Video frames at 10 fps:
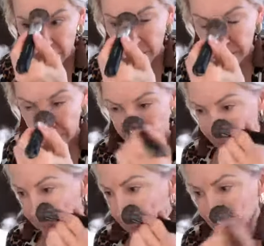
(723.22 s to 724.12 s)

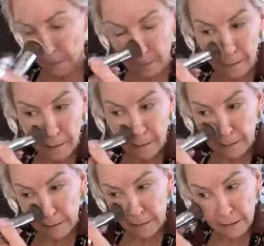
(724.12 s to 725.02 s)
Just, and
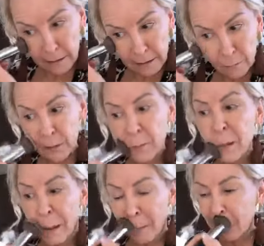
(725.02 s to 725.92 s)
it's just a little bit of
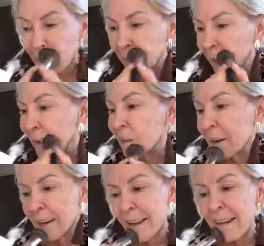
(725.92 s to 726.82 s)
powder finish.